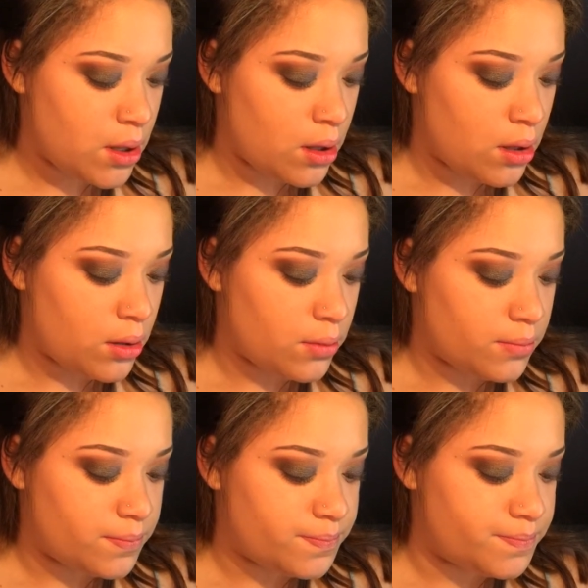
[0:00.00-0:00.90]

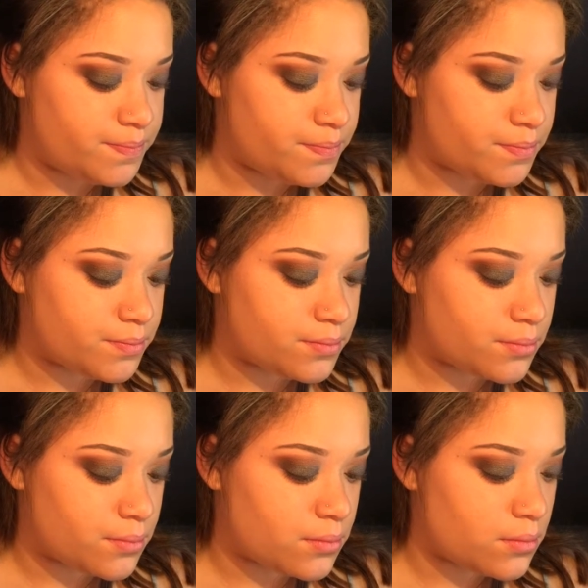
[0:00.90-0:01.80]

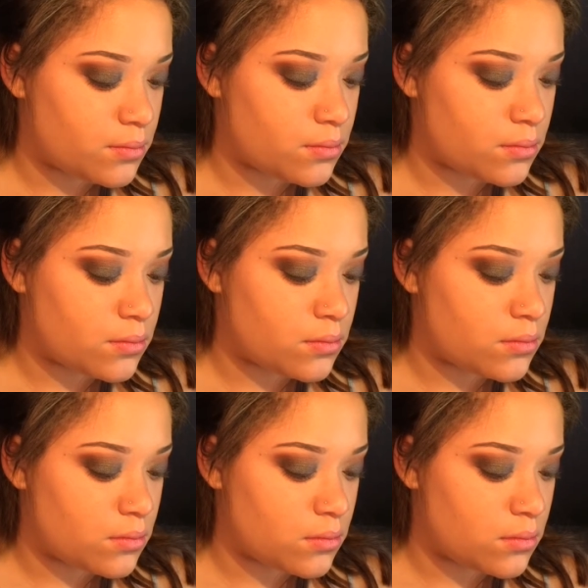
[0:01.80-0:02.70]

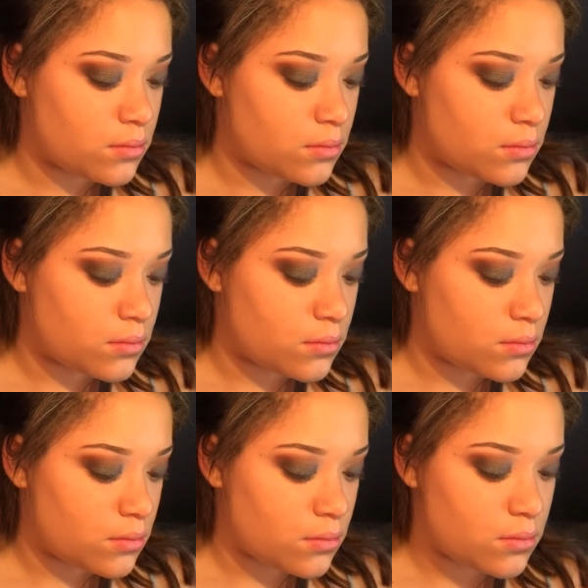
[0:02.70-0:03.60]

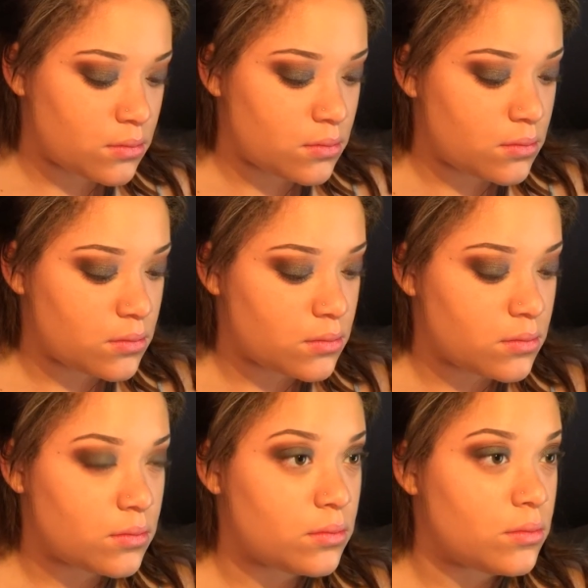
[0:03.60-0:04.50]

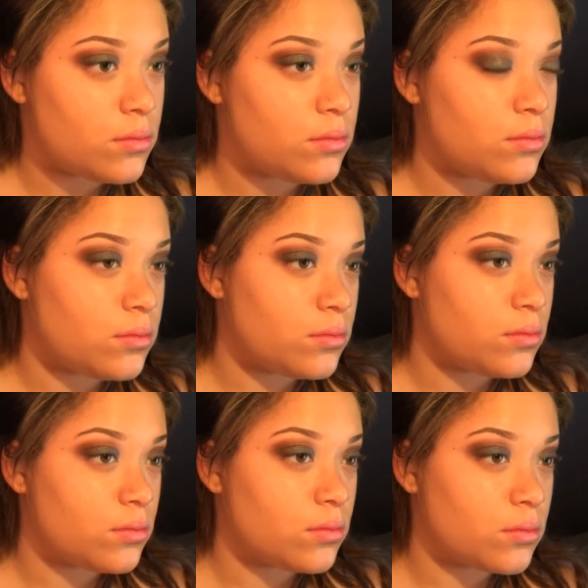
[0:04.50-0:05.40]

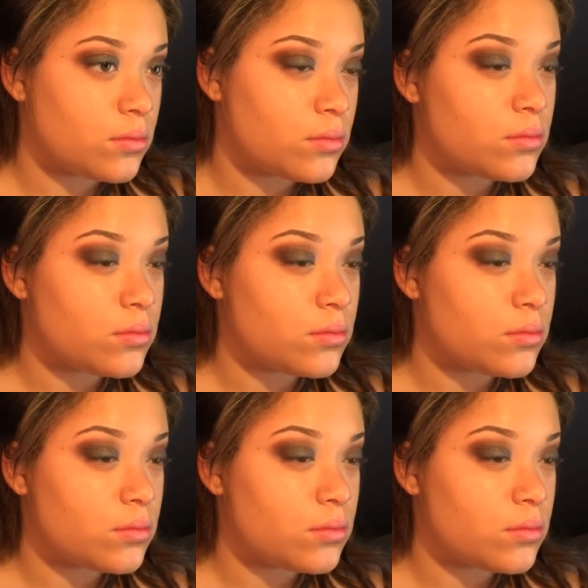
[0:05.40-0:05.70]
(silence)